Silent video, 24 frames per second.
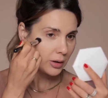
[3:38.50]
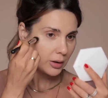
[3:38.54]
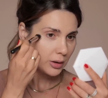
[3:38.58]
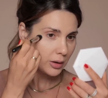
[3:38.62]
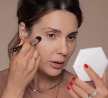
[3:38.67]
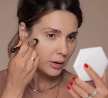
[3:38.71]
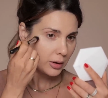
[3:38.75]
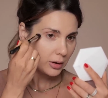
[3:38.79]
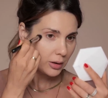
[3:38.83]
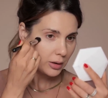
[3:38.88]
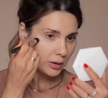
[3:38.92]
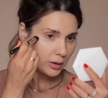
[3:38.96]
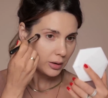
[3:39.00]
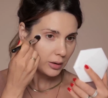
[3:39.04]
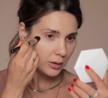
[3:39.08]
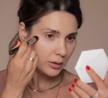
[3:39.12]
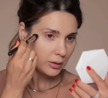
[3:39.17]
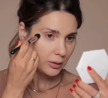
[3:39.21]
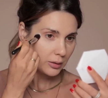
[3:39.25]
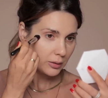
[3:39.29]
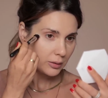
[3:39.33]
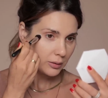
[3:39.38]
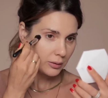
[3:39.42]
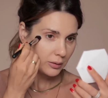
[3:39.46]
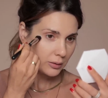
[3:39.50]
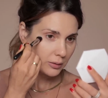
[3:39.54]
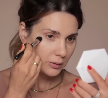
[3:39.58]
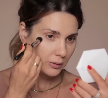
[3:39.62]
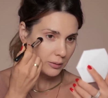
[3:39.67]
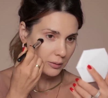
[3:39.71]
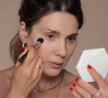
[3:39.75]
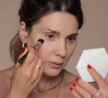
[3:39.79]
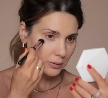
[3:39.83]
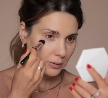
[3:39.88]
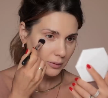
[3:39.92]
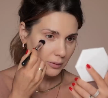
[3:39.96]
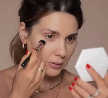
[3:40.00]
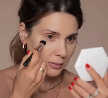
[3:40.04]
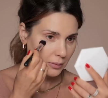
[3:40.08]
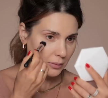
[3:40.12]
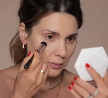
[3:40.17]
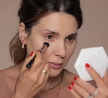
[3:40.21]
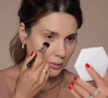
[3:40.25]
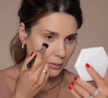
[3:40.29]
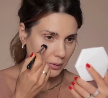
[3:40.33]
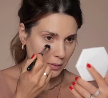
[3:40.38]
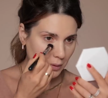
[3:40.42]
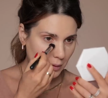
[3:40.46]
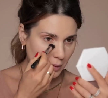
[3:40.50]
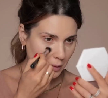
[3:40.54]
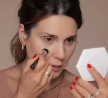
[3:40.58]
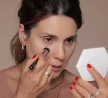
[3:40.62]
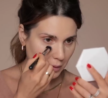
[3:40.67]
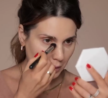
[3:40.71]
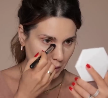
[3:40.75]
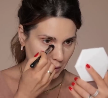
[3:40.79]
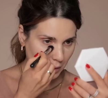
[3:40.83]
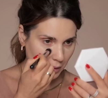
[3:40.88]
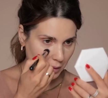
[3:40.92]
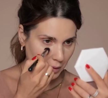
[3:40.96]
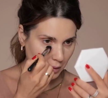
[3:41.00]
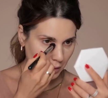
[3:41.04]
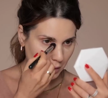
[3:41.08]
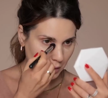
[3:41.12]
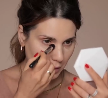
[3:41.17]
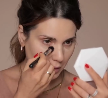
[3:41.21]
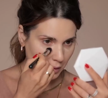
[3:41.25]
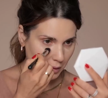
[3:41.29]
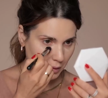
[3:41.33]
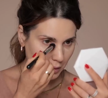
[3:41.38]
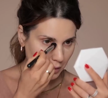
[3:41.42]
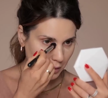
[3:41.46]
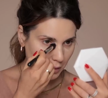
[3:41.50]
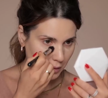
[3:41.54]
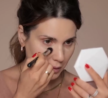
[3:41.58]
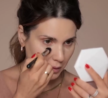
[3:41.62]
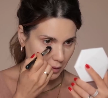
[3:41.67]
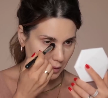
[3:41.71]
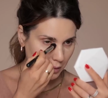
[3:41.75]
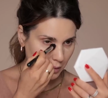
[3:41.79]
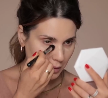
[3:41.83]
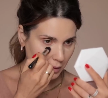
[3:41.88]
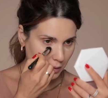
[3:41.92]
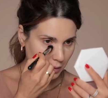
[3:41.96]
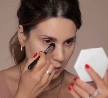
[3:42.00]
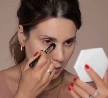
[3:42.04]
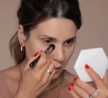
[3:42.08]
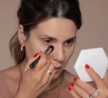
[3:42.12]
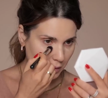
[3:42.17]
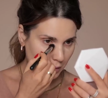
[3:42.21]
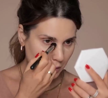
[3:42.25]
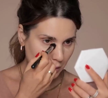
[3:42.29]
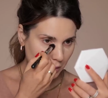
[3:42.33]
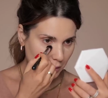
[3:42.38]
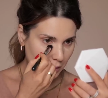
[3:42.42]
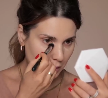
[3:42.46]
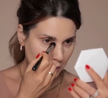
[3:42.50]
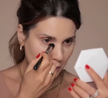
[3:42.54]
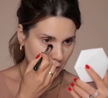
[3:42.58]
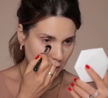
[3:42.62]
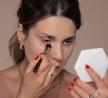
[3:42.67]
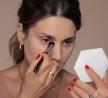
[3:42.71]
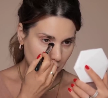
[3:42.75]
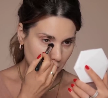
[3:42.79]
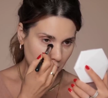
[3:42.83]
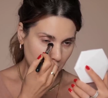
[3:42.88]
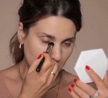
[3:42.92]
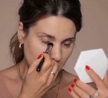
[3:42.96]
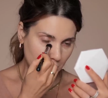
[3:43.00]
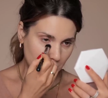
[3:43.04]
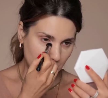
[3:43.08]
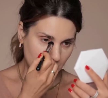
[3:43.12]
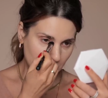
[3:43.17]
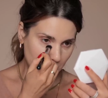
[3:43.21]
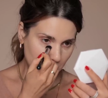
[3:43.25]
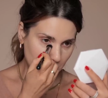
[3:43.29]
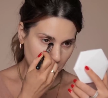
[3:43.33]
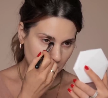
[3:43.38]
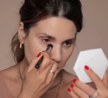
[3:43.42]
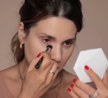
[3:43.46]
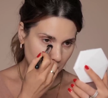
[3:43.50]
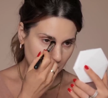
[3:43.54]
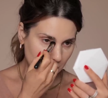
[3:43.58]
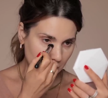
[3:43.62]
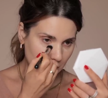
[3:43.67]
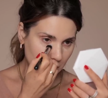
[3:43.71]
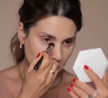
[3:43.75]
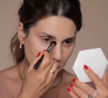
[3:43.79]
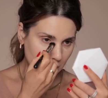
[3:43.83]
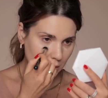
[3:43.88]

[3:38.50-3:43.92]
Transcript: Nothing is said.